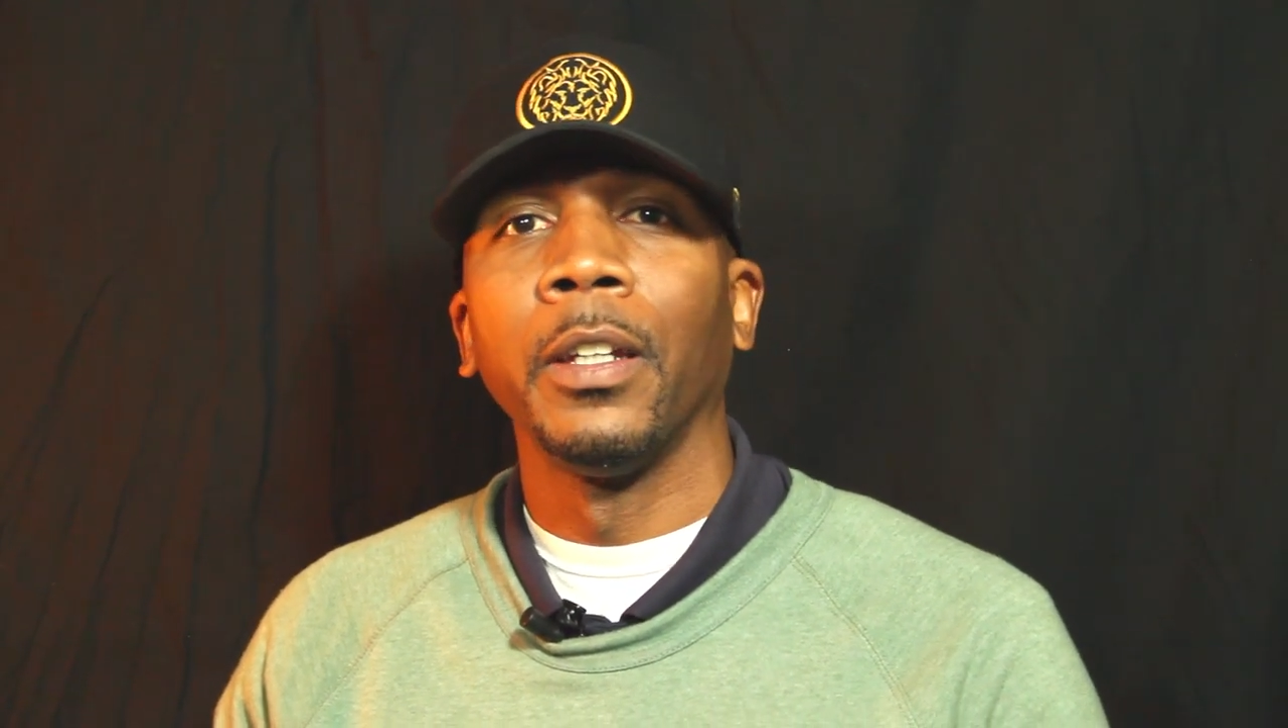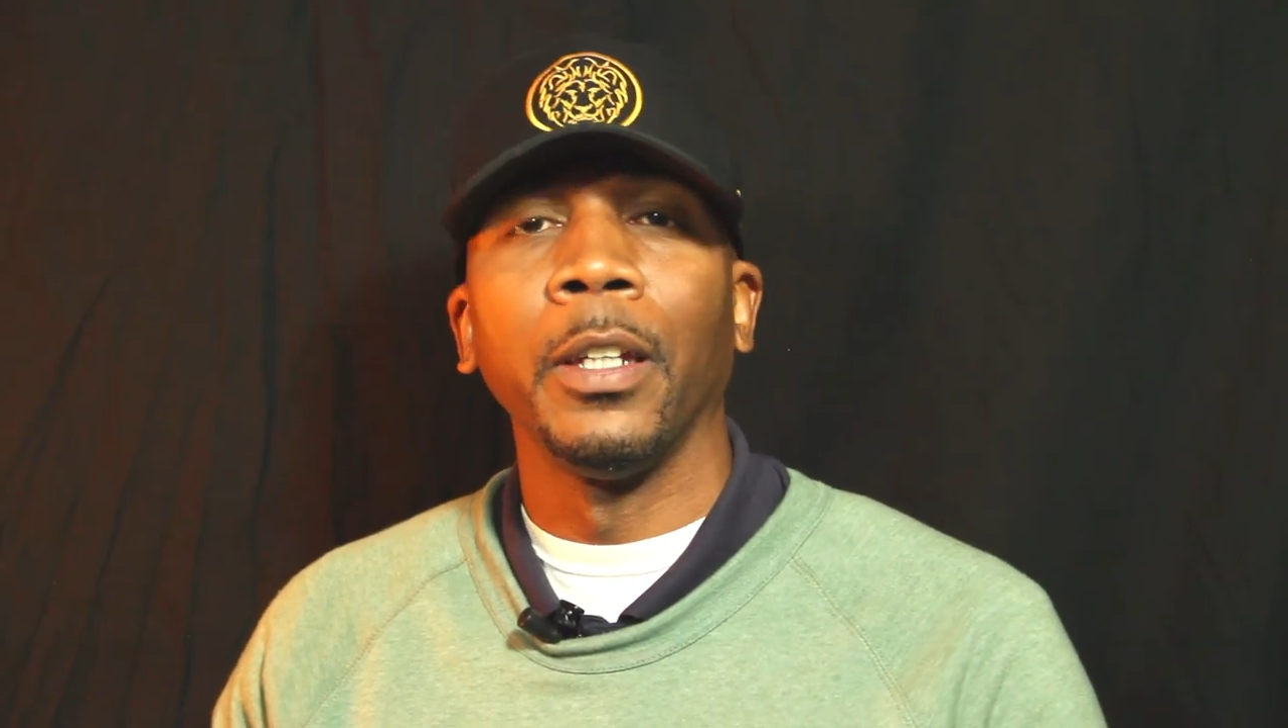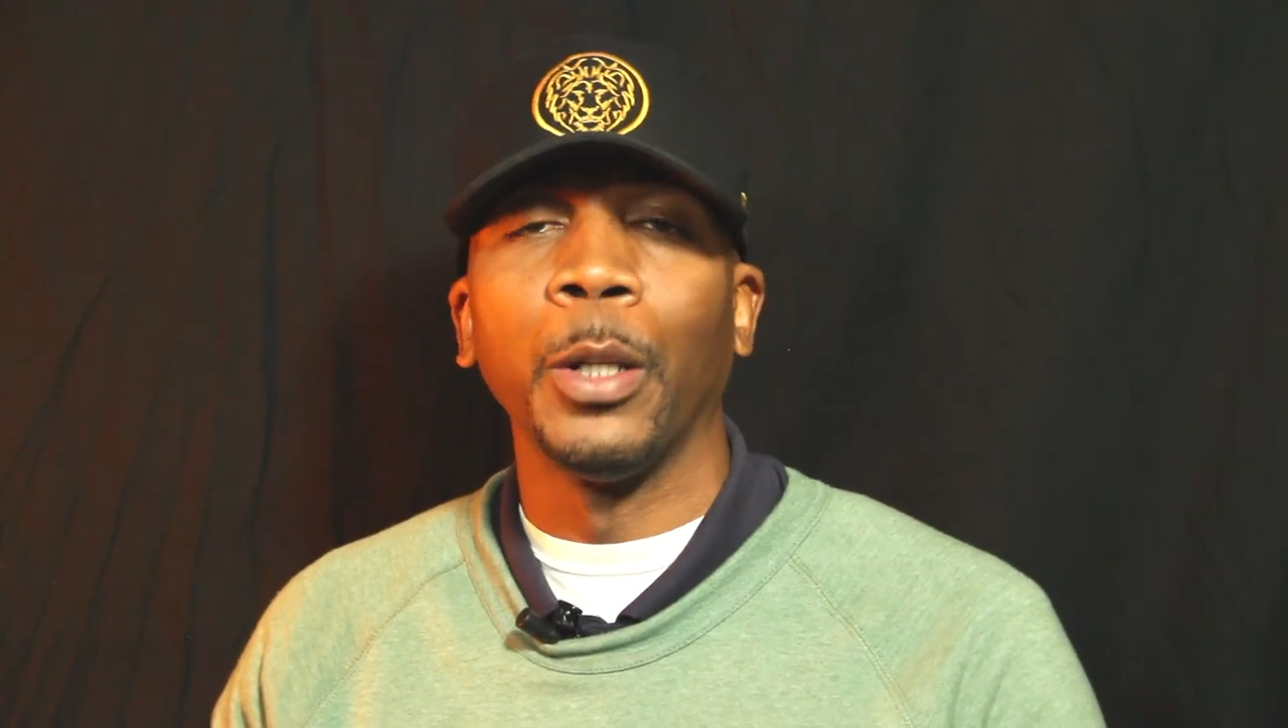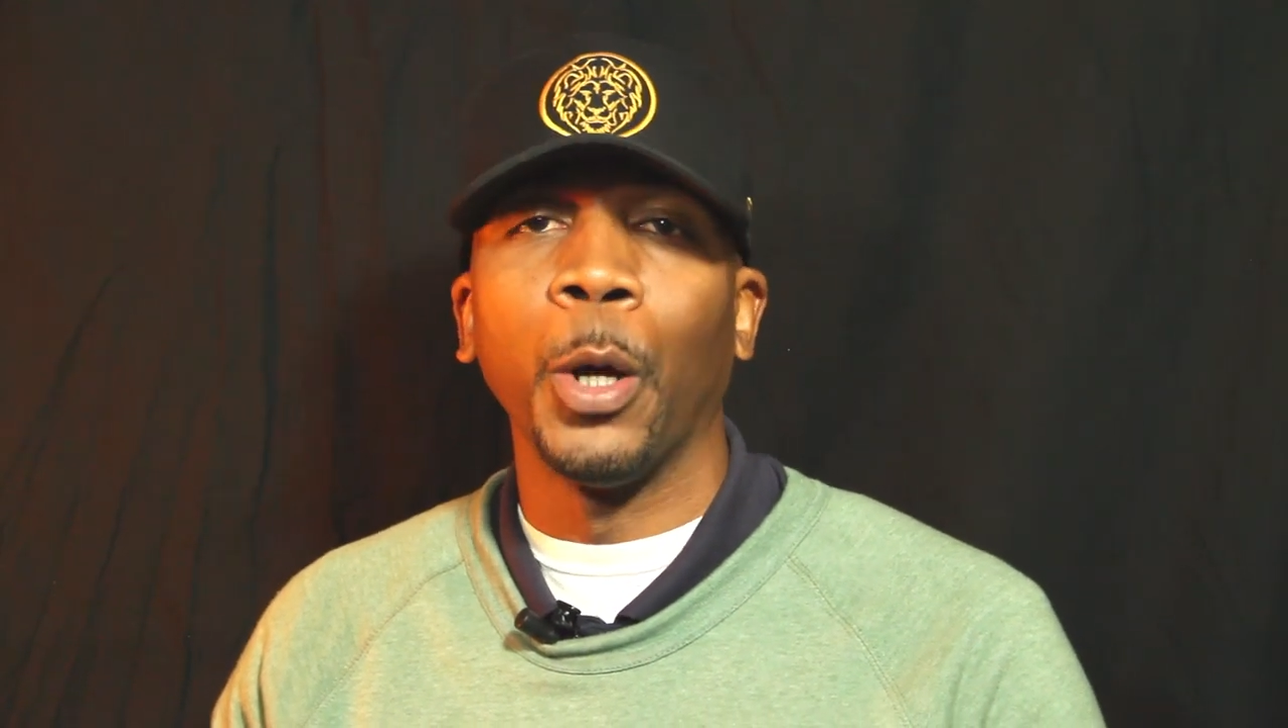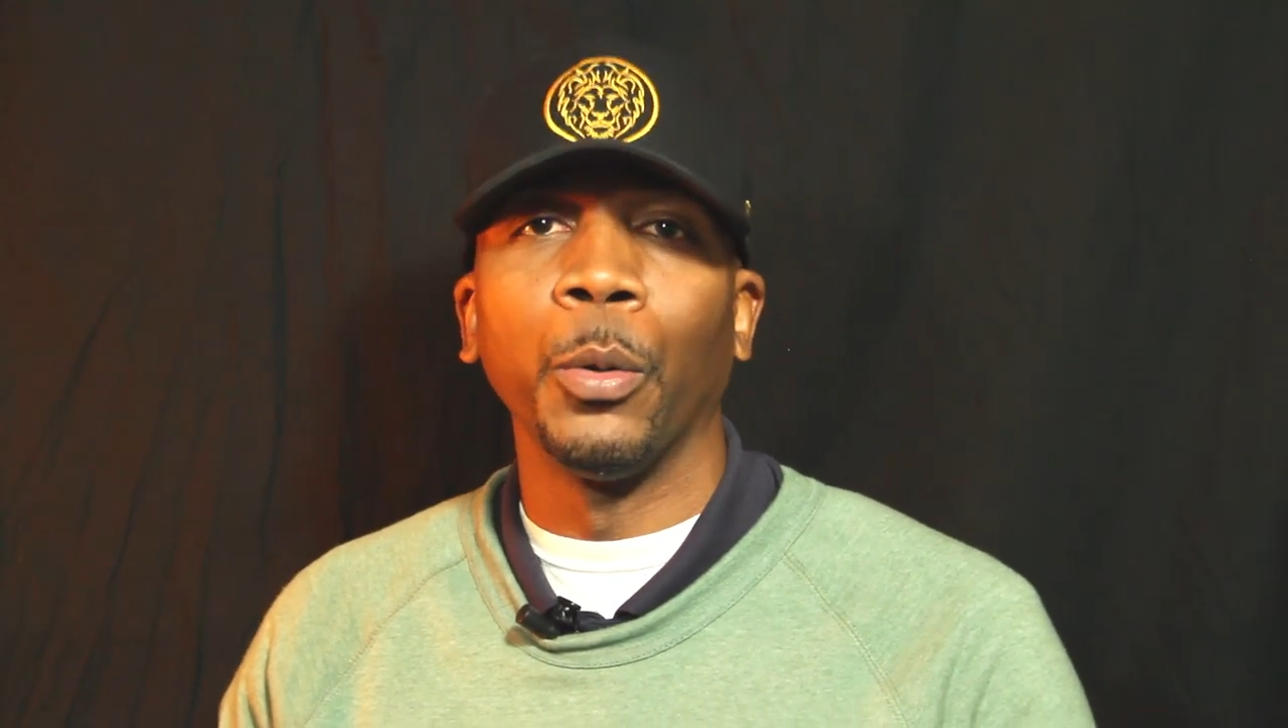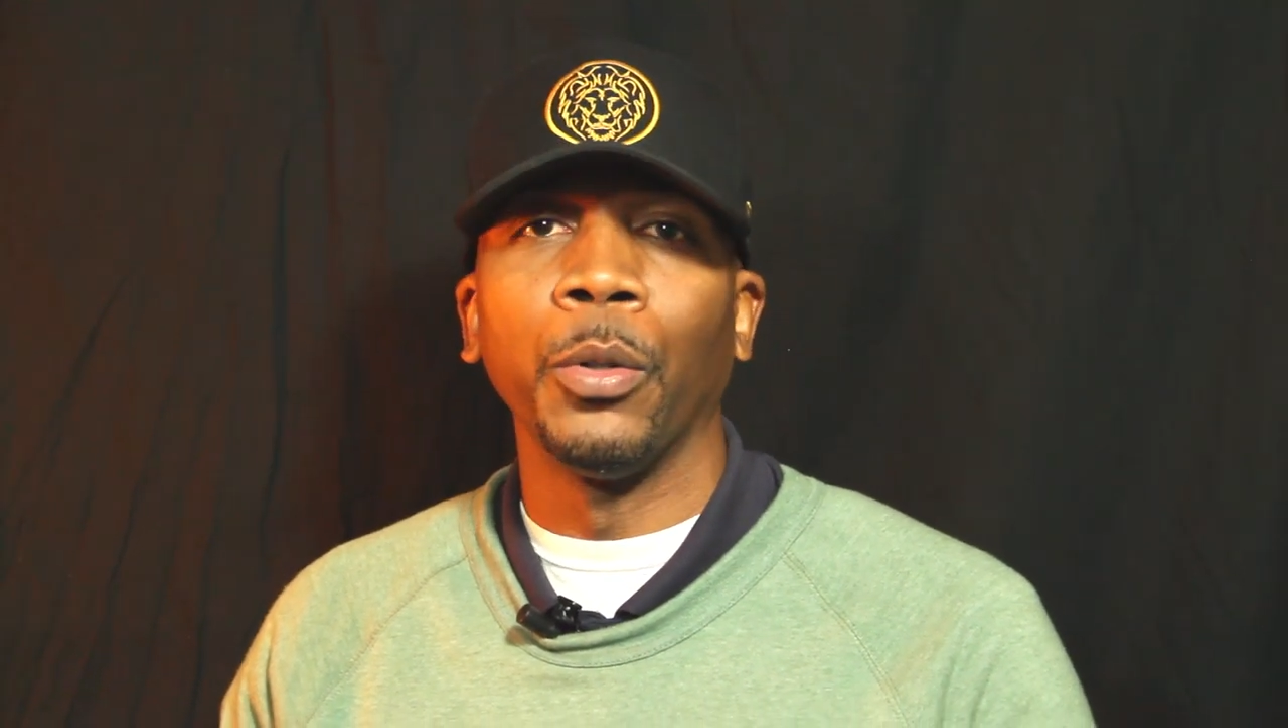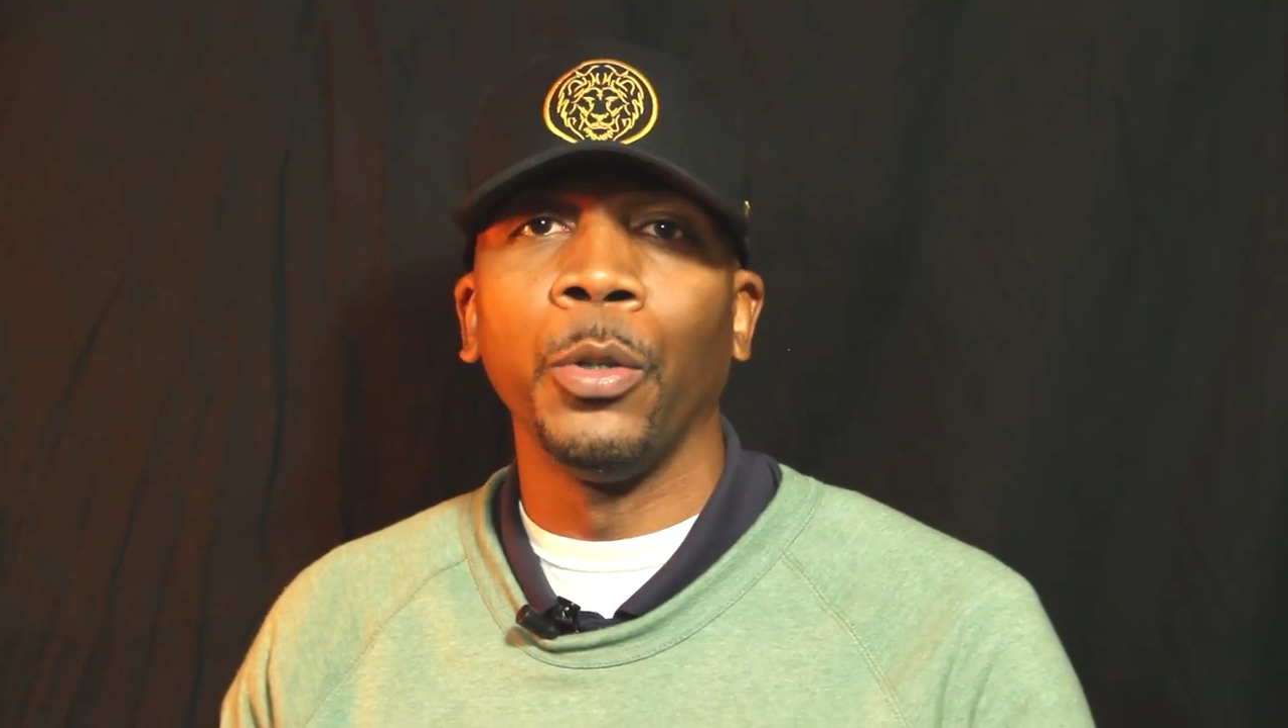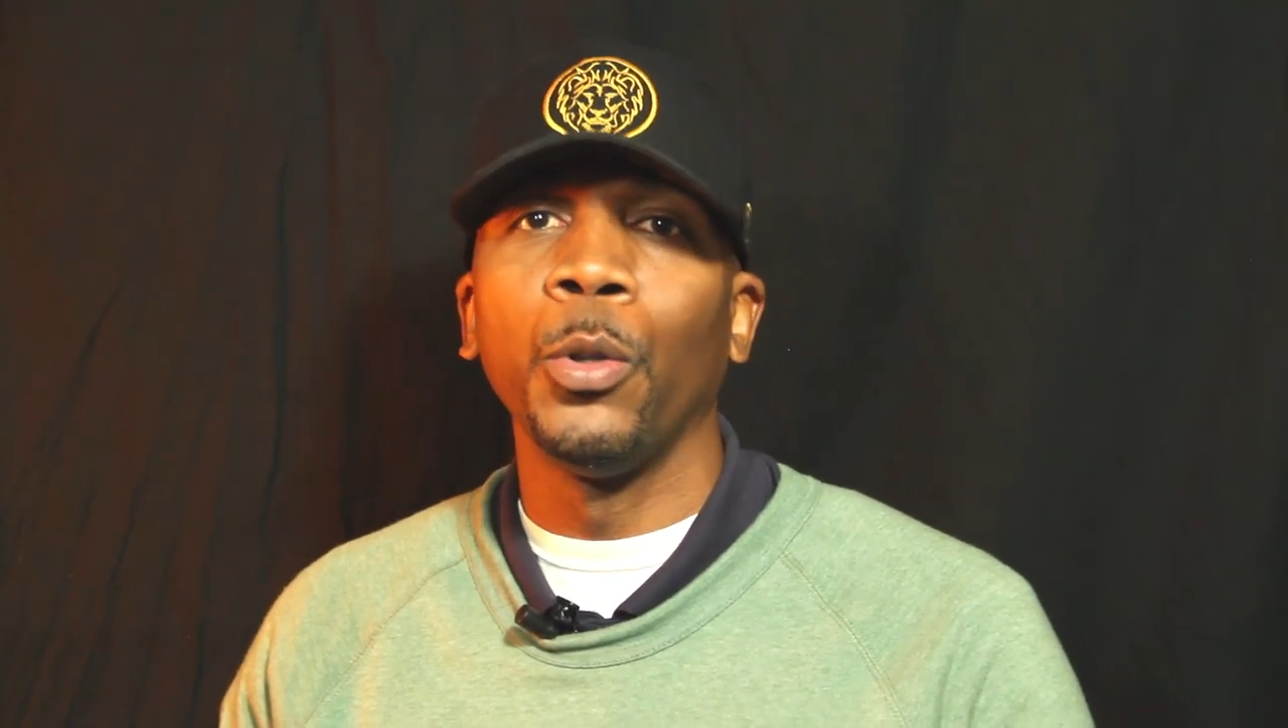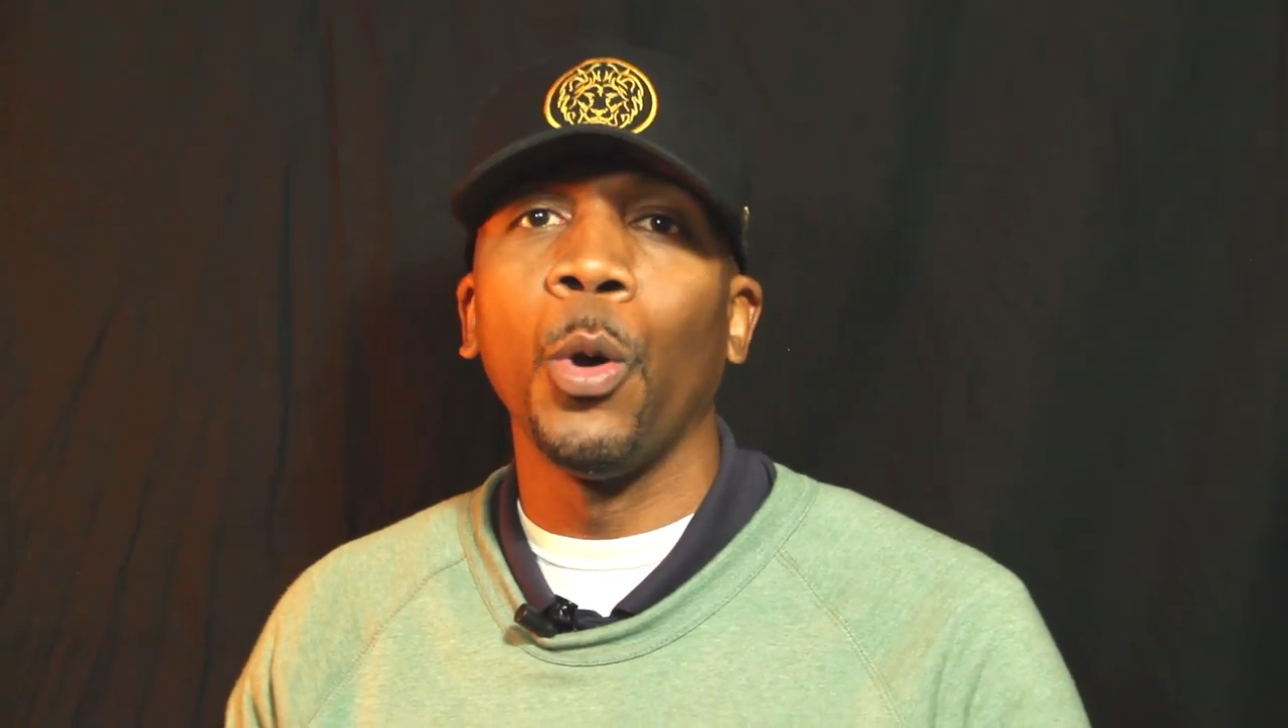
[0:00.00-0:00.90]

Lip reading: you know, you